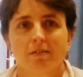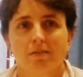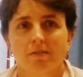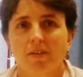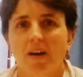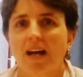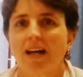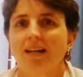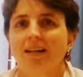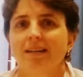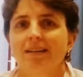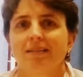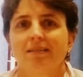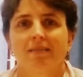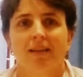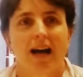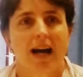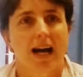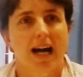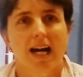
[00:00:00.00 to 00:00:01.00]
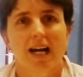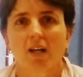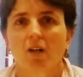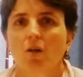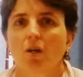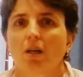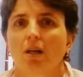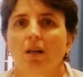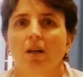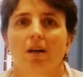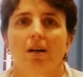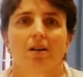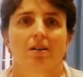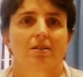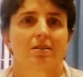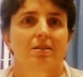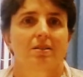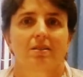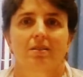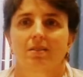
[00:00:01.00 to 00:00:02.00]
fun,
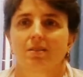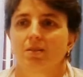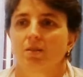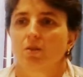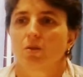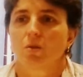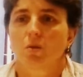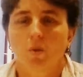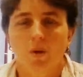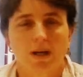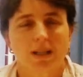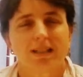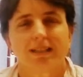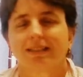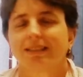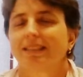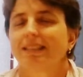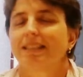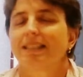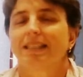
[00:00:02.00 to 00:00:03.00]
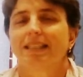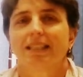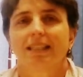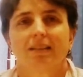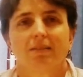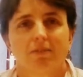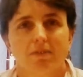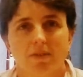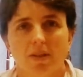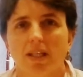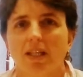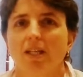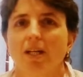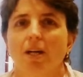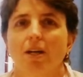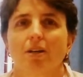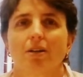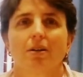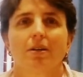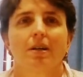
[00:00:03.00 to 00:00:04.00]
high-class quality
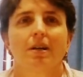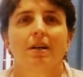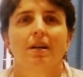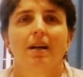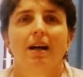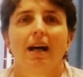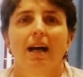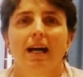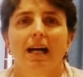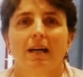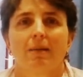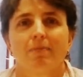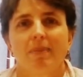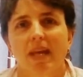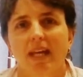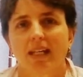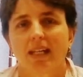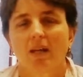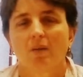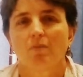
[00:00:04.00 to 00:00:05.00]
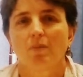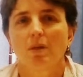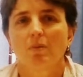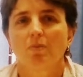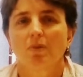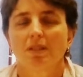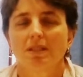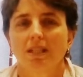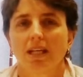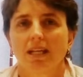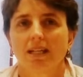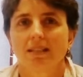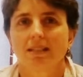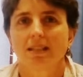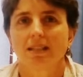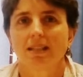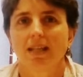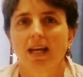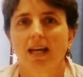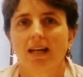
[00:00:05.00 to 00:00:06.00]
video that can be
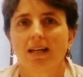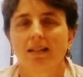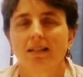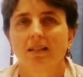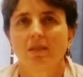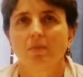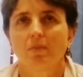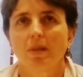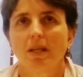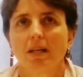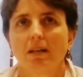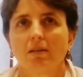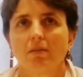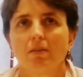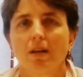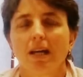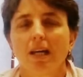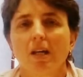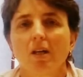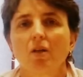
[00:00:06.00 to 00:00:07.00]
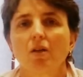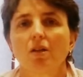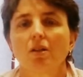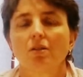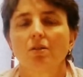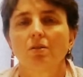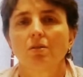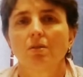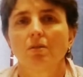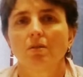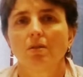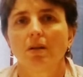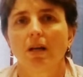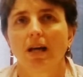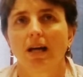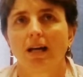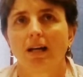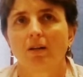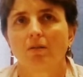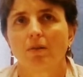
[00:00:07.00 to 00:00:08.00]
presented and be a really good
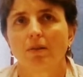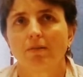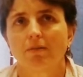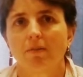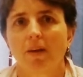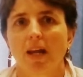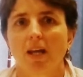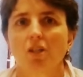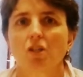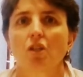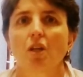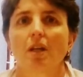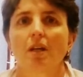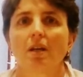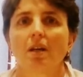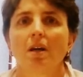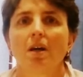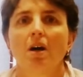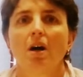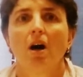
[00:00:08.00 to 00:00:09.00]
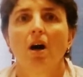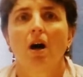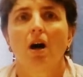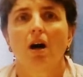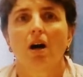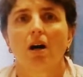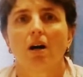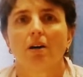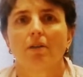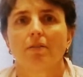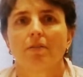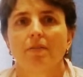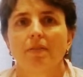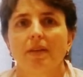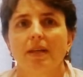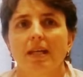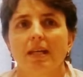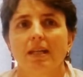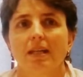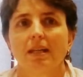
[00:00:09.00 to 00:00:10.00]
reflection of
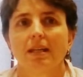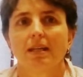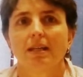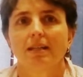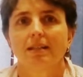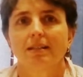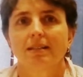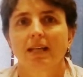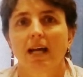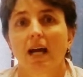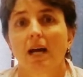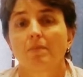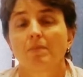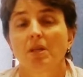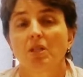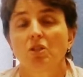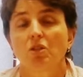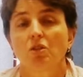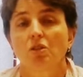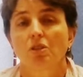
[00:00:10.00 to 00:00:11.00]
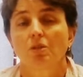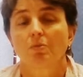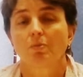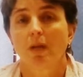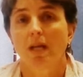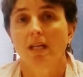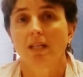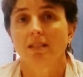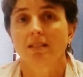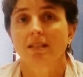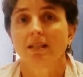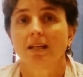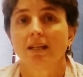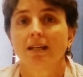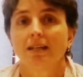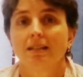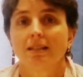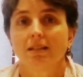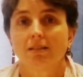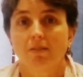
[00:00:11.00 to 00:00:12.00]
the time that you spent
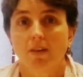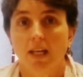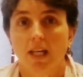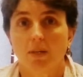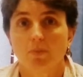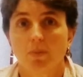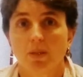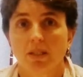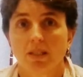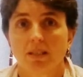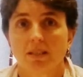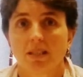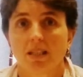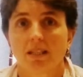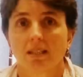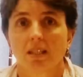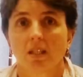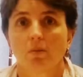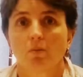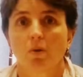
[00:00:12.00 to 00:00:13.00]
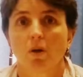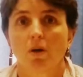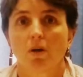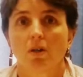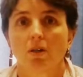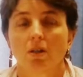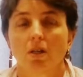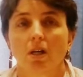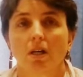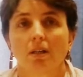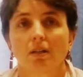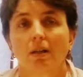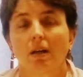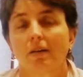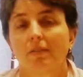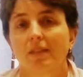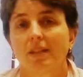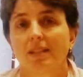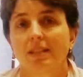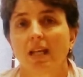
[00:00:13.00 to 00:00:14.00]
developing the testing protocol,
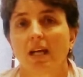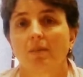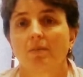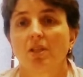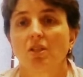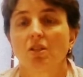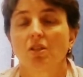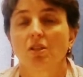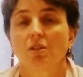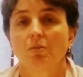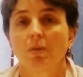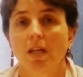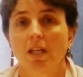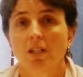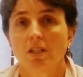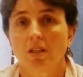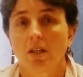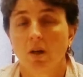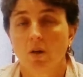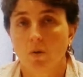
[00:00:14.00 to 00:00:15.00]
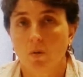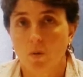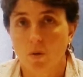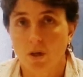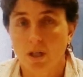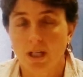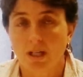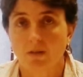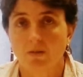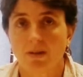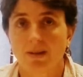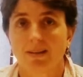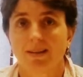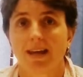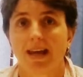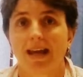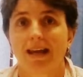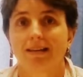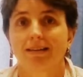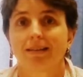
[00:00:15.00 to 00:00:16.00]
of the time that you spent working with
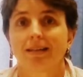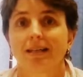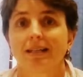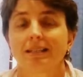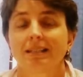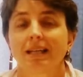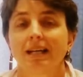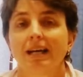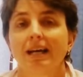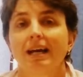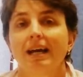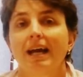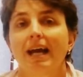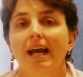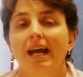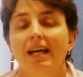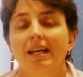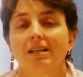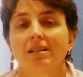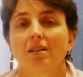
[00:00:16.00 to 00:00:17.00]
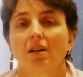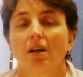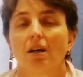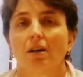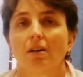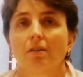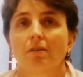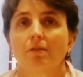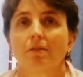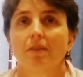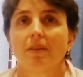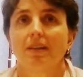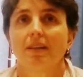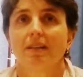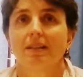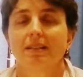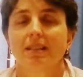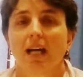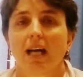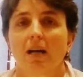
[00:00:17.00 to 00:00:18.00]
the athlete, and of
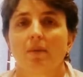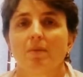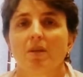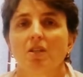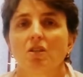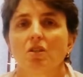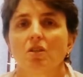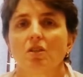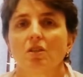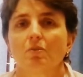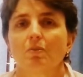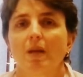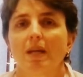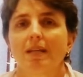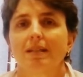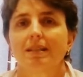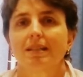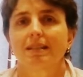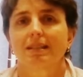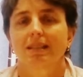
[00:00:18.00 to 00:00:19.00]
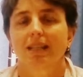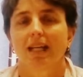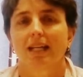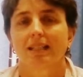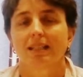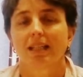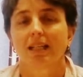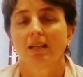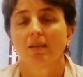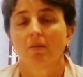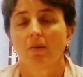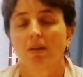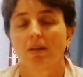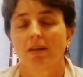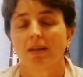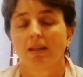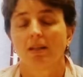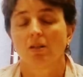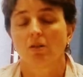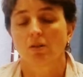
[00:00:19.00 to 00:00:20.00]
the time that you spent discussing
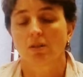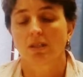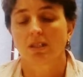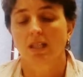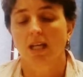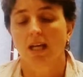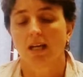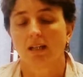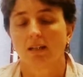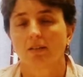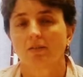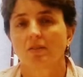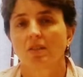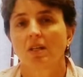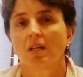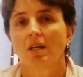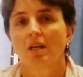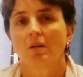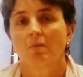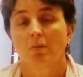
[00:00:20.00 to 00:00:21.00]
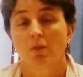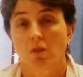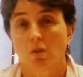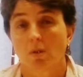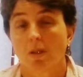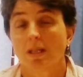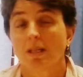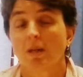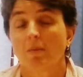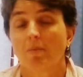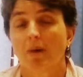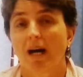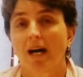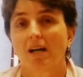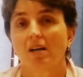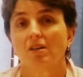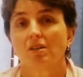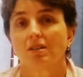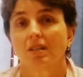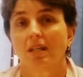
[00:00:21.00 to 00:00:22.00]
within yourselves, between the
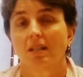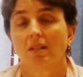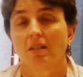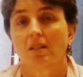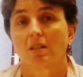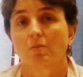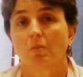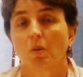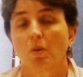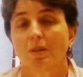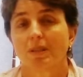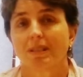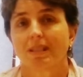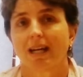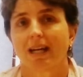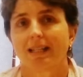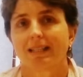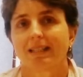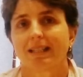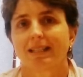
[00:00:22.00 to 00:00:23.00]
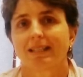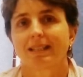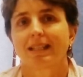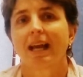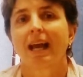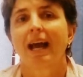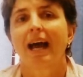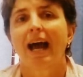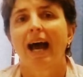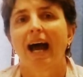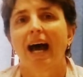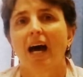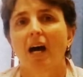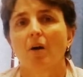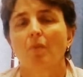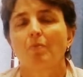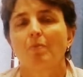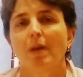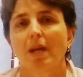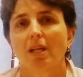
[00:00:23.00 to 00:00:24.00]
bios and sports scientists,
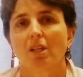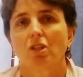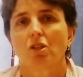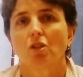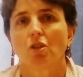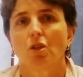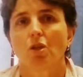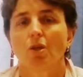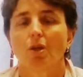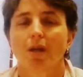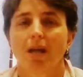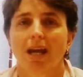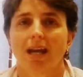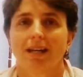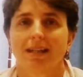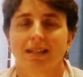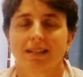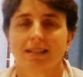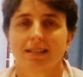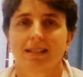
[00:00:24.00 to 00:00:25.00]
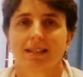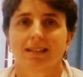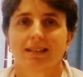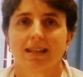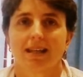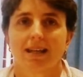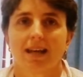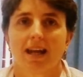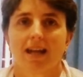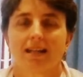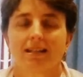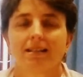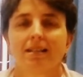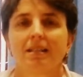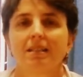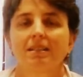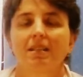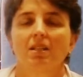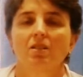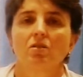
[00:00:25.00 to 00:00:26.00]
how best you can assist that
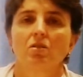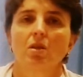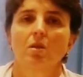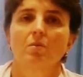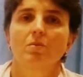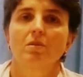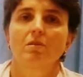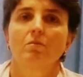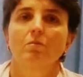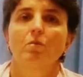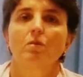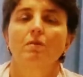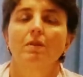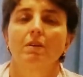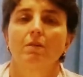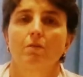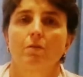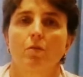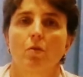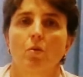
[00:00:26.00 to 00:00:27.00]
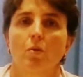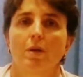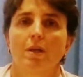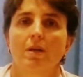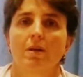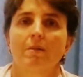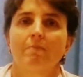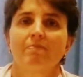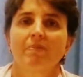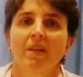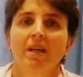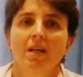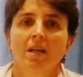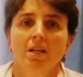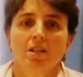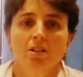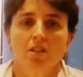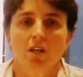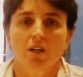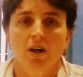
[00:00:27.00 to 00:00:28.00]
athlete in terms of moving forward.
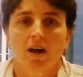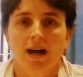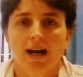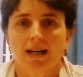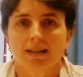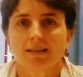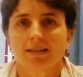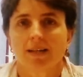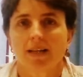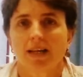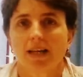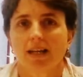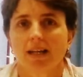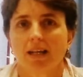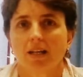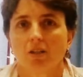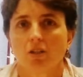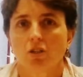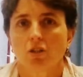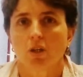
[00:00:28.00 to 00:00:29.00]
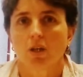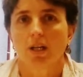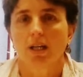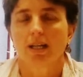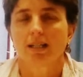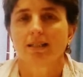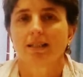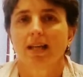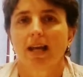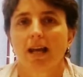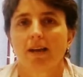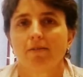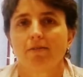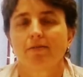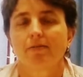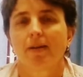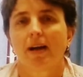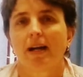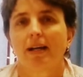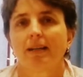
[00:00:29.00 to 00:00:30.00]
So go out there, enjoy it, have
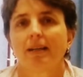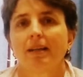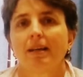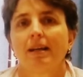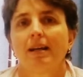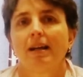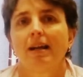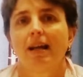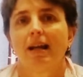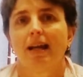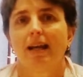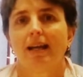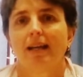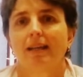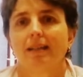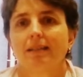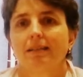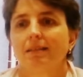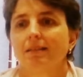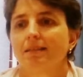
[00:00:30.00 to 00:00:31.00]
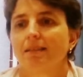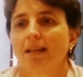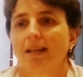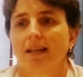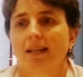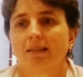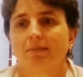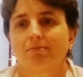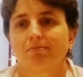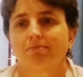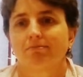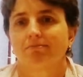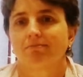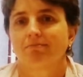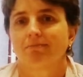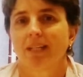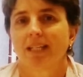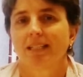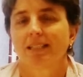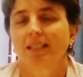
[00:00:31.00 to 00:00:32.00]
fun, and
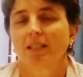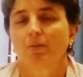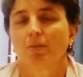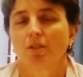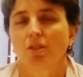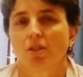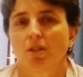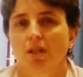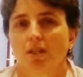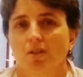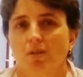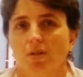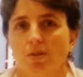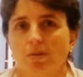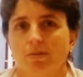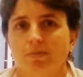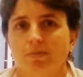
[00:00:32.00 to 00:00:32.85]
let's see what you can do.